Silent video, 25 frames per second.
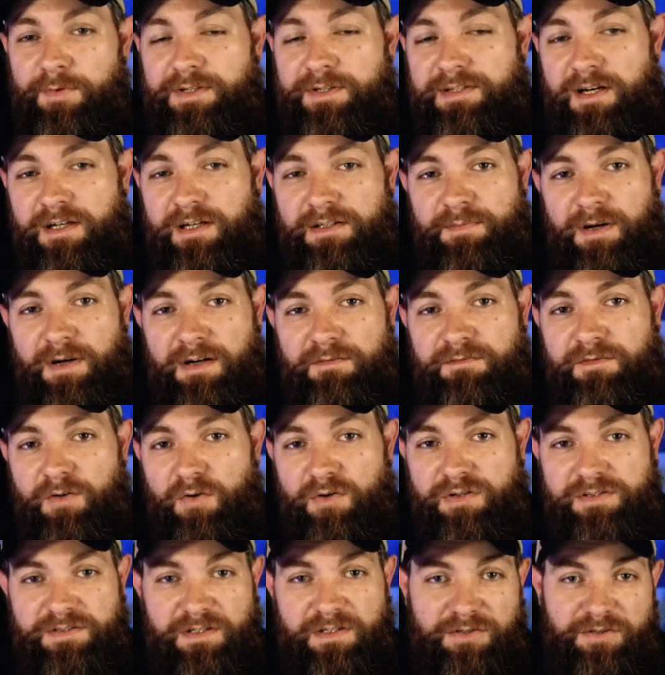We talked about
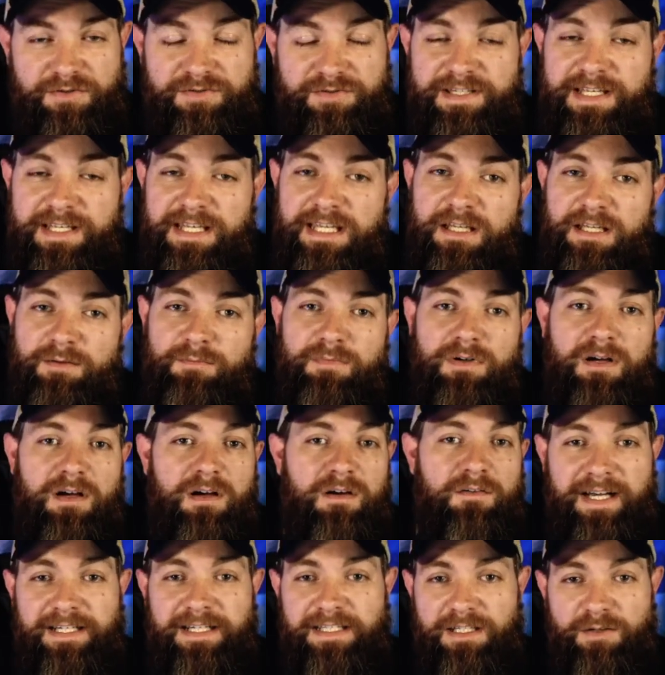focus on your team,
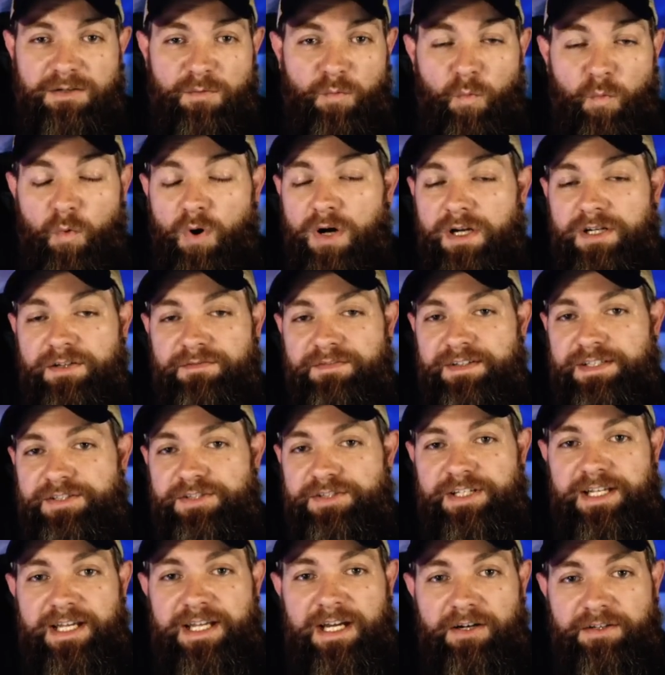finding one of
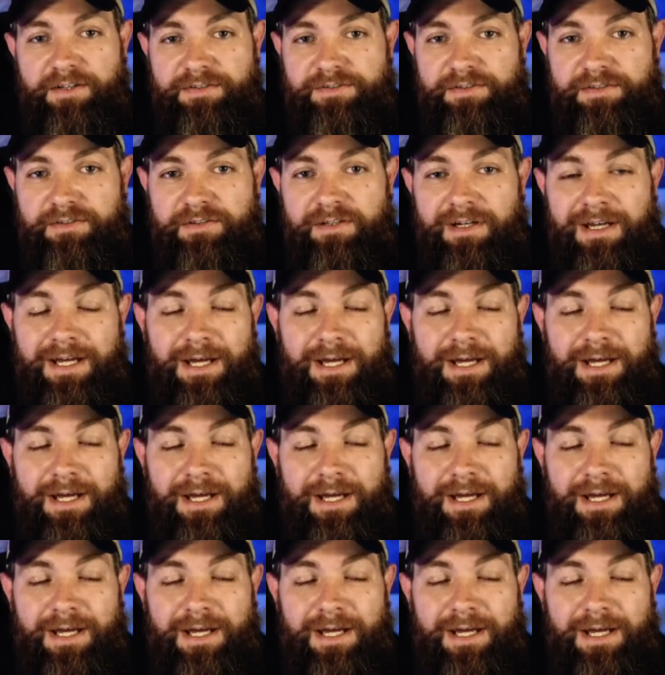each character.